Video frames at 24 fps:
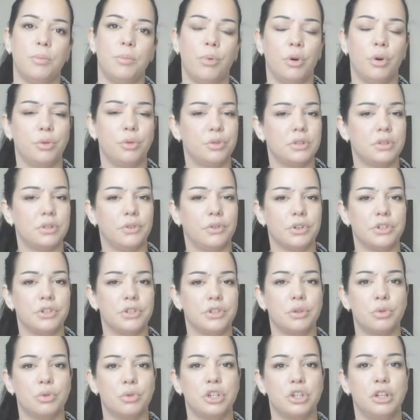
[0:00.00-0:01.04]
posts for
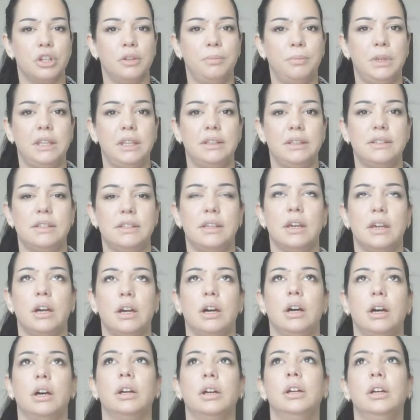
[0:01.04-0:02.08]
social
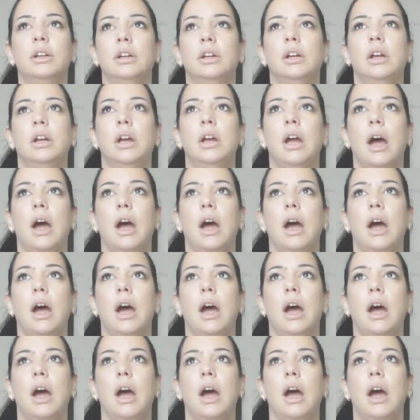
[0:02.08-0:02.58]
media. I